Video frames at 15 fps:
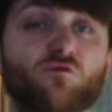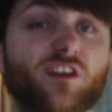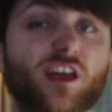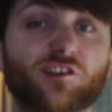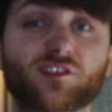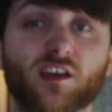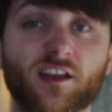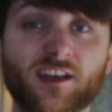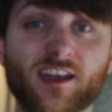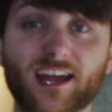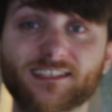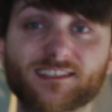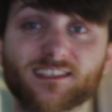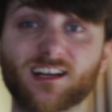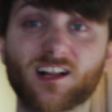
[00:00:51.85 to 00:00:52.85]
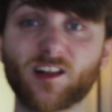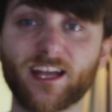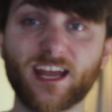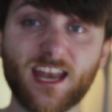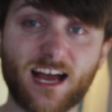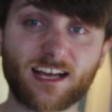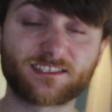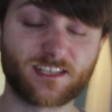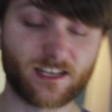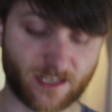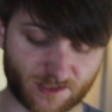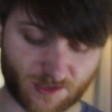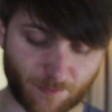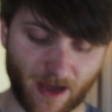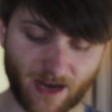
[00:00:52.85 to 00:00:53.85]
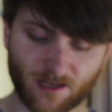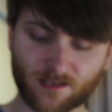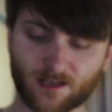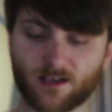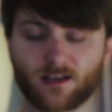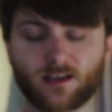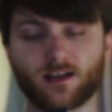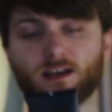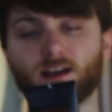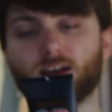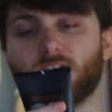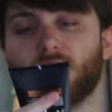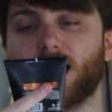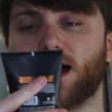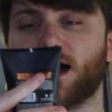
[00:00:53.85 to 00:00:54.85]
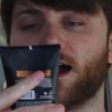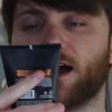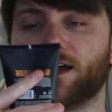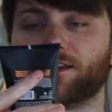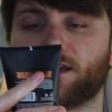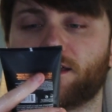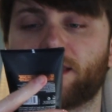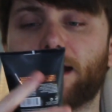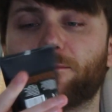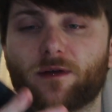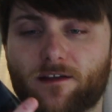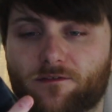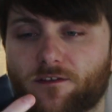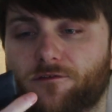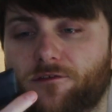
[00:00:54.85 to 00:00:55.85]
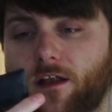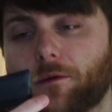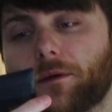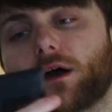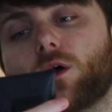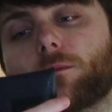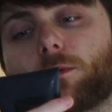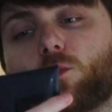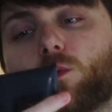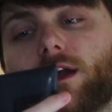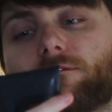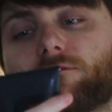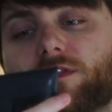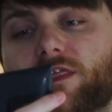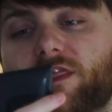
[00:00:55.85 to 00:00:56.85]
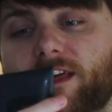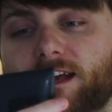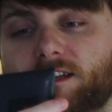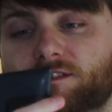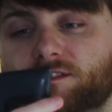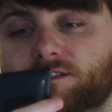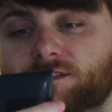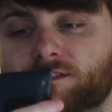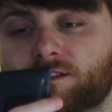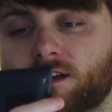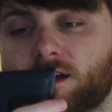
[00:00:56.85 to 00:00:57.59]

feels nice and clean as you'd expect. And then we have to follow it up with this,